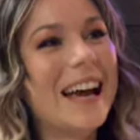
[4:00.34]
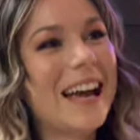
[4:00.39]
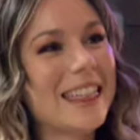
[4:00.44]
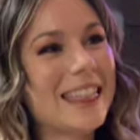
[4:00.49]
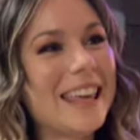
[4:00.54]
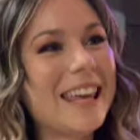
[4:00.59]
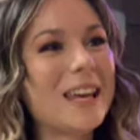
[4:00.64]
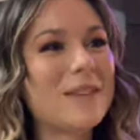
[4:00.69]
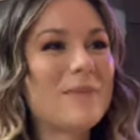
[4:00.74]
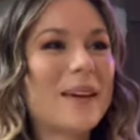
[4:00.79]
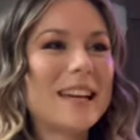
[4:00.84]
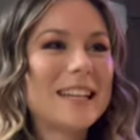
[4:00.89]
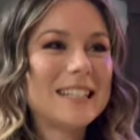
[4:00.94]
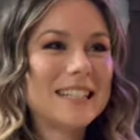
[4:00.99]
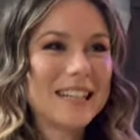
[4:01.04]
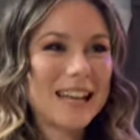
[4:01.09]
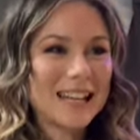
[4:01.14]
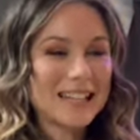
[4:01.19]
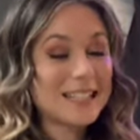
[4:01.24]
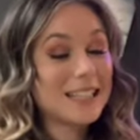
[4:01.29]
I think it
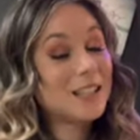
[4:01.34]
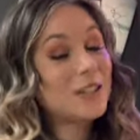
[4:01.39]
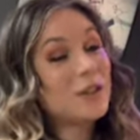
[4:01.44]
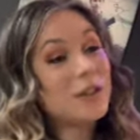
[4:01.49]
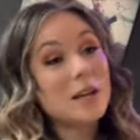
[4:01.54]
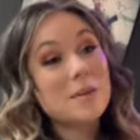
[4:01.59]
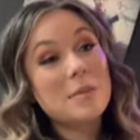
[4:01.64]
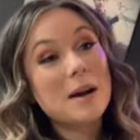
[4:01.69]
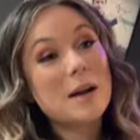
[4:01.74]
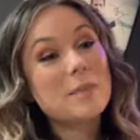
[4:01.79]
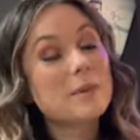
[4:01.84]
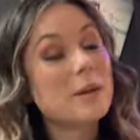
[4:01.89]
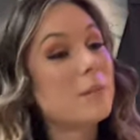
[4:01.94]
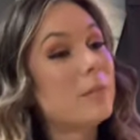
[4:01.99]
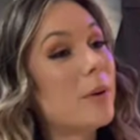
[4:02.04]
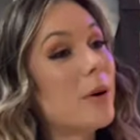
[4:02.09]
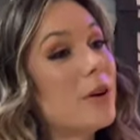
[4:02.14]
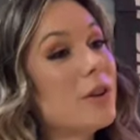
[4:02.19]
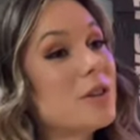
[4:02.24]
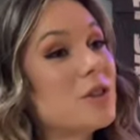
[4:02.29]
makes sense. And look, it might be a
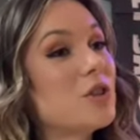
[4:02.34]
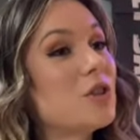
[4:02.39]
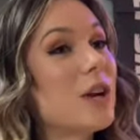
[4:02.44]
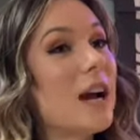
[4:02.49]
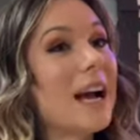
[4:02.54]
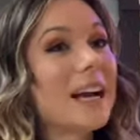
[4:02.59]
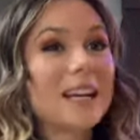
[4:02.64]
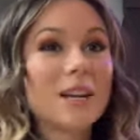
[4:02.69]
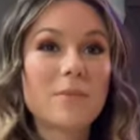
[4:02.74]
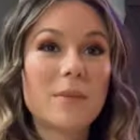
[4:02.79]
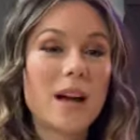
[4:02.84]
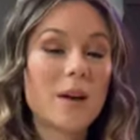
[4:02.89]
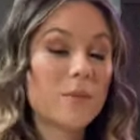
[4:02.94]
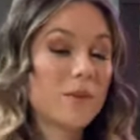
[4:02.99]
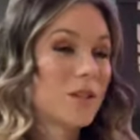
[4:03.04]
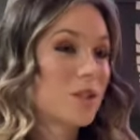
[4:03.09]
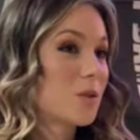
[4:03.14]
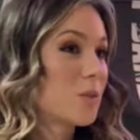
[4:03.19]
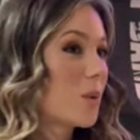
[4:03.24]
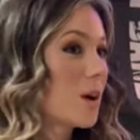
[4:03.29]
bonus track. It might
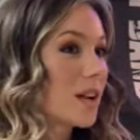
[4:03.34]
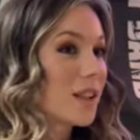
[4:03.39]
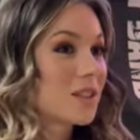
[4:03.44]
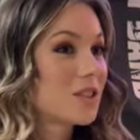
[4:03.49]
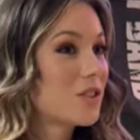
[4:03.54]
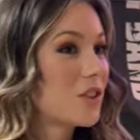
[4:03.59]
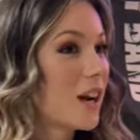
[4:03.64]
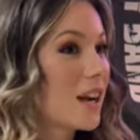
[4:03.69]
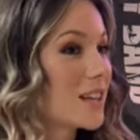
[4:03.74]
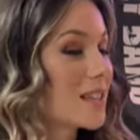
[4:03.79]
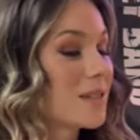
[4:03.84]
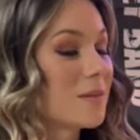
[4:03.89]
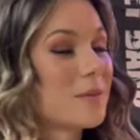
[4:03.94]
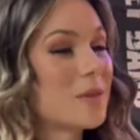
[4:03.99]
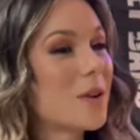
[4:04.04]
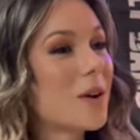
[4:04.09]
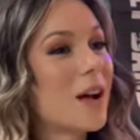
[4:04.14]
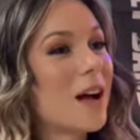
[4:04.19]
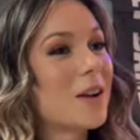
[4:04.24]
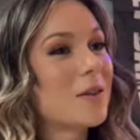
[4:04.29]
be just one of the tracks. I'm
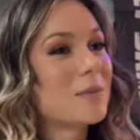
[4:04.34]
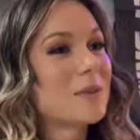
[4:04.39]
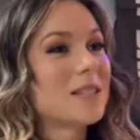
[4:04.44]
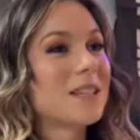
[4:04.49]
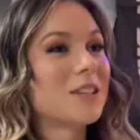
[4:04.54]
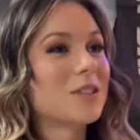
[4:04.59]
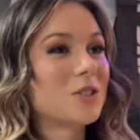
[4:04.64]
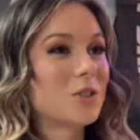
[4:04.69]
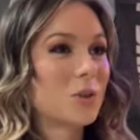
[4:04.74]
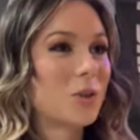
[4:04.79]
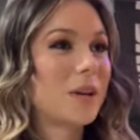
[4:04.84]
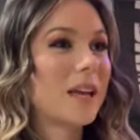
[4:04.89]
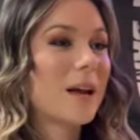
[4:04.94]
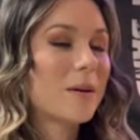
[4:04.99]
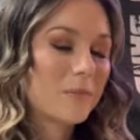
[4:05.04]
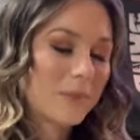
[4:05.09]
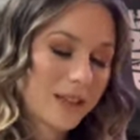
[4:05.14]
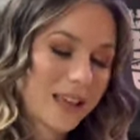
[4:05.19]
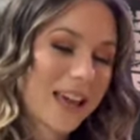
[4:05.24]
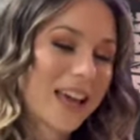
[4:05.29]
not 100% sure
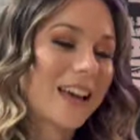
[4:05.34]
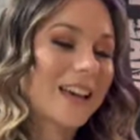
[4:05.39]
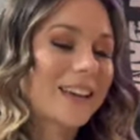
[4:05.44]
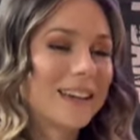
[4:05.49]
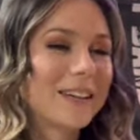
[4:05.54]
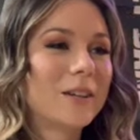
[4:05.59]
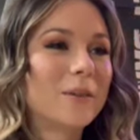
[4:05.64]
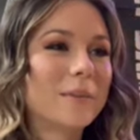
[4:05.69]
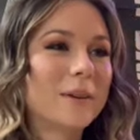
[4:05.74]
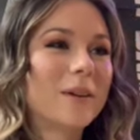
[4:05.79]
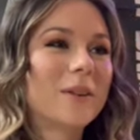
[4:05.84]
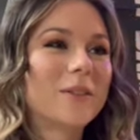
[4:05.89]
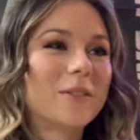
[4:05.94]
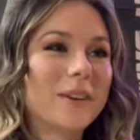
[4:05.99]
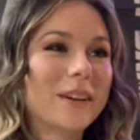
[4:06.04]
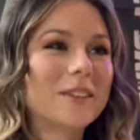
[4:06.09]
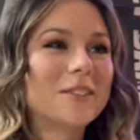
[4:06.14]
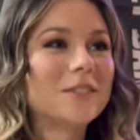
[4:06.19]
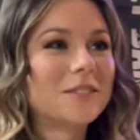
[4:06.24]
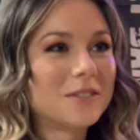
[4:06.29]
yet. But yeah, it'll be on the
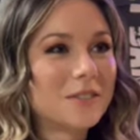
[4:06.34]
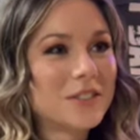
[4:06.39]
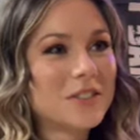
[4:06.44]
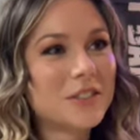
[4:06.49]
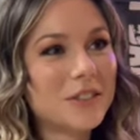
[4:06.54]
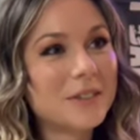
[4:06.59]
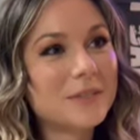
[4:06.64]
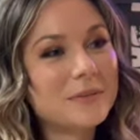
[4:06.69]
record for sure.